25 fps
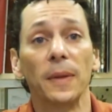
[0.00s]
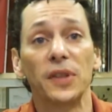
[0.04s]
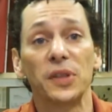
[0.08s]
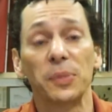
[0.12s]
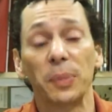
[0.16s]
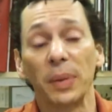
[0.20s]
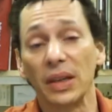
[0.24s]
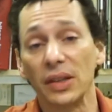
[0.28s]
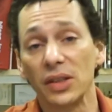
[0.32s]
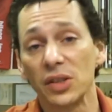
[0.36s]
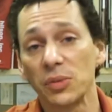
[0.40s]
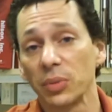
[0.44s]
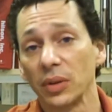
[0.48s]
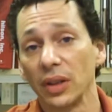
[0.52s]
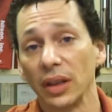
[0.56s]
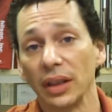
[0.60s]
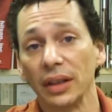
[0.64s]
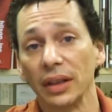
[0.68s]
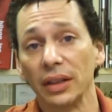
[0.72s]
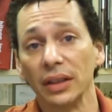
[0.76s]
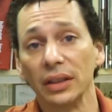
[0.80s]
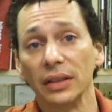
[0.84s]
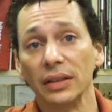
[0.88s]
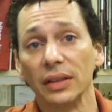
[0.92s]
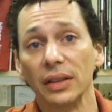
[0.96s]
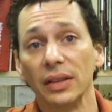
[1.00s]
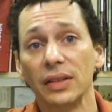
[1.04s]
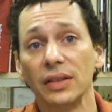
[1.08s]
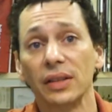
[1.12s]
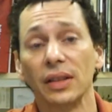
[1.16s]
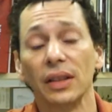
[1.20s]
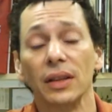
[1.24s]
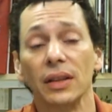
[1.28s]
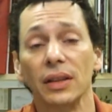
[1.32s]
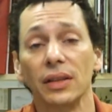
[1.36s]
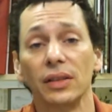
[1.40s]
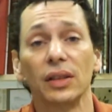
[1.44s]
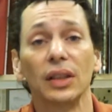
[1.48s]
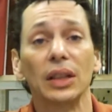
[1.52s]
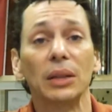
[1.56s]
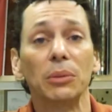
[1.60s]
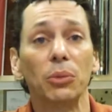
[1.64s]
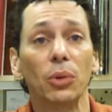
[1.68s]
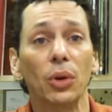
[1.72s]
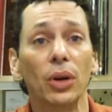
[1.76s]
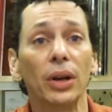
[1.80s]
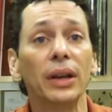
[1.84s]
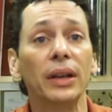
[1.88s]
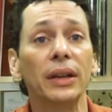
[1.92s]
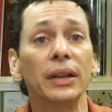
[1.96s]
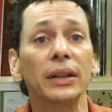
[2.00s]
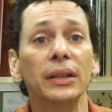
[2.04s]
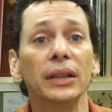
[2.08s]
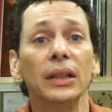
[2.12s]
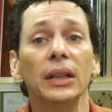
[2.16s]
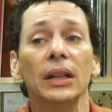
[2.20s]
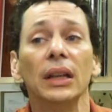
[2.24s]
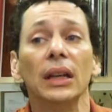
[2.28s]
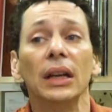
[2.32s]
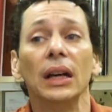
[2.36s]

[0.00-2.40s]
space planning the same way.